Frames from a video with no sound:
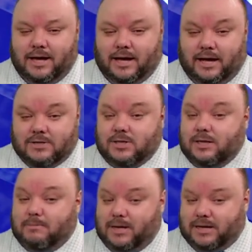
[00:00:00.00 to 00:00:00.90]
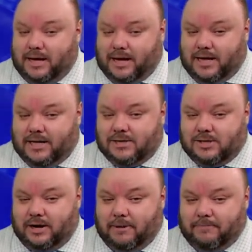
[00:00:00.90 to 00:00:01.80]
highs in the mid 80s
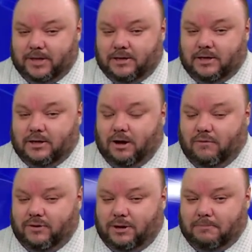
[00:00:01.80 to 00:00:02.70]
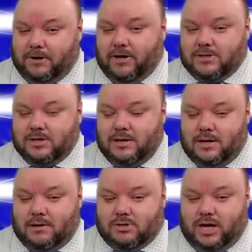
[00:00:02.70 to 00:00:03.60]
here, and then off and on periods
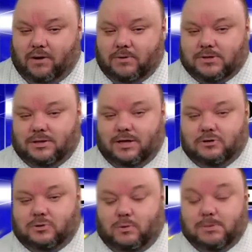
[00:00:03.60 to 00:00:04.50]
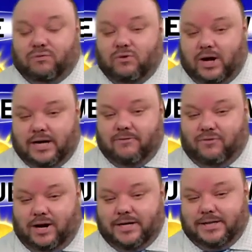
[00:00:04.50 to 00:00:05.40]
of showers and thunderstorms
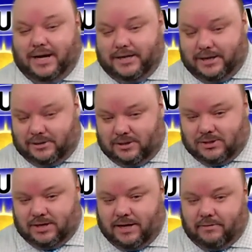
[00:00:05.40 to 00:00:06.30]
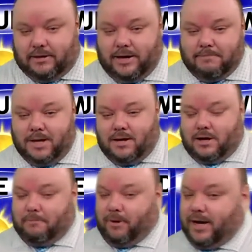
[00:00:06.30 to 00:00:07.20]
Friday night into Saturday,
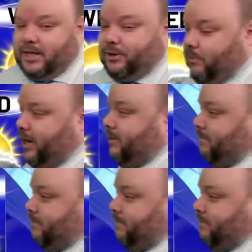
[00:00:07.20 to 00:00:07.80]
a break in the rain